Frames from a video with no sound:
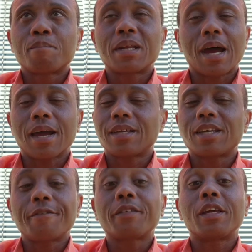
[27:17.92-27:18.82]
but I
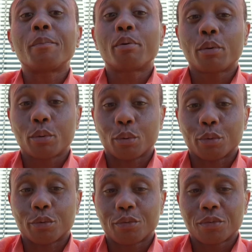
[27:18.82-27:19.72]
could definitely
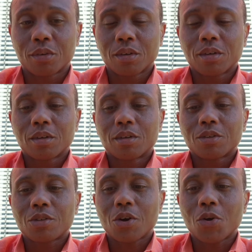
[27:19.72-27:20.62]
improve.
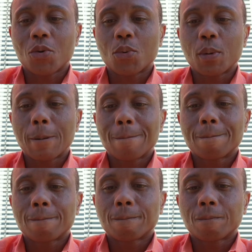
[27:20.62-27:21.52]
So
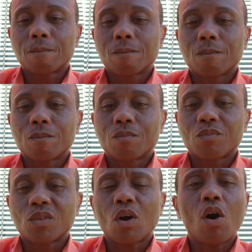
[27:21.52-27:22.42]

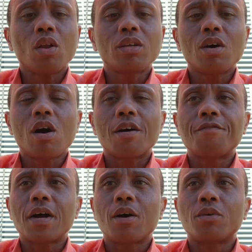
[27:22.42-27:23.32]
all in all,
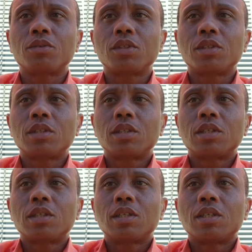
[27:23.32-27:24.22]
I found
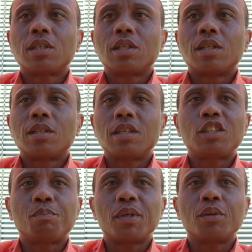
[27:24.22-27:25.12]

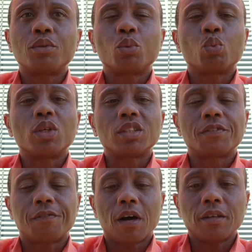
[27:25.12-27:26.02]
this build
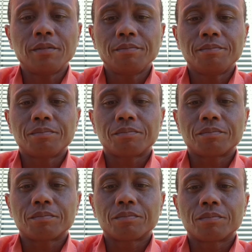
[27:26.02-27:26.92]
was fun.
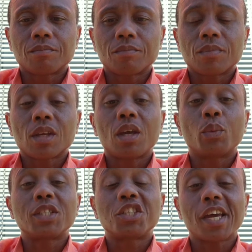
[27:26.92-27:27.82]

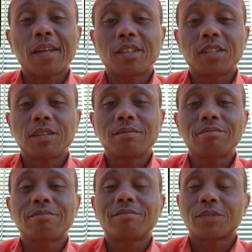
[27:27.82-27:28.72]
It was
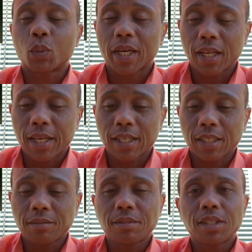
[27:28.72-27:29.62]
challenging the way I
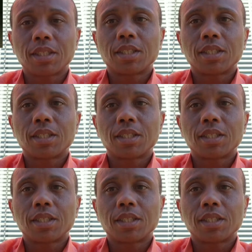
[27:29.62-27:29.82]
like it,